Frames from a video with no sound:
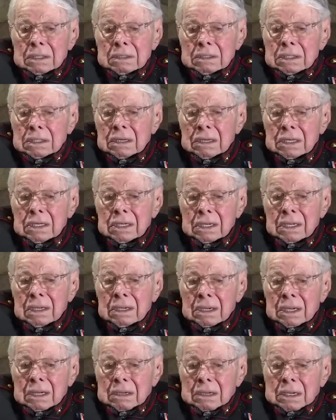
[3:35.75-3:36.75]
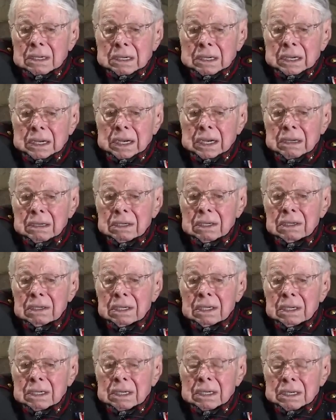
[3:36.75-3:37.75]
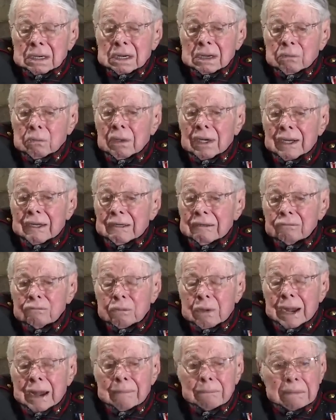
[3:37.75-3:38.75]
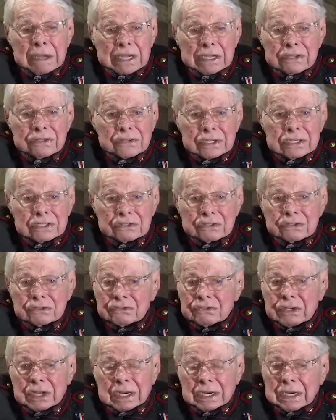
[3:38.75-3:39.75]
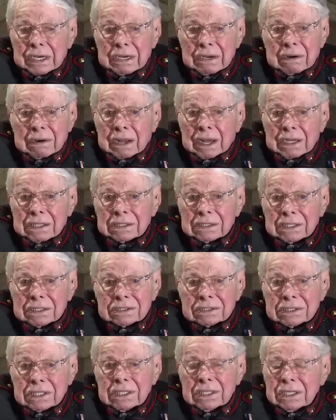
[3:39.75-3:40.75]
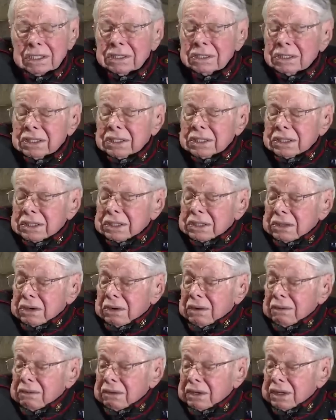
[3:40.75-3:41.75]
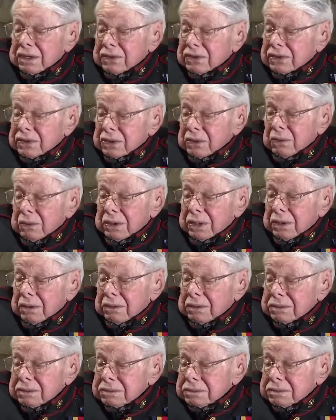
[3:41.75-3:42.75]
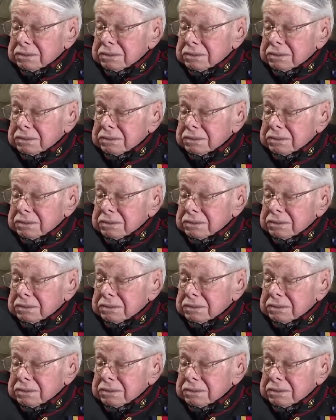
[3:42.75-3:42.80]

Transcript: I, I, why, why me? sitting here like this. See, all this going on.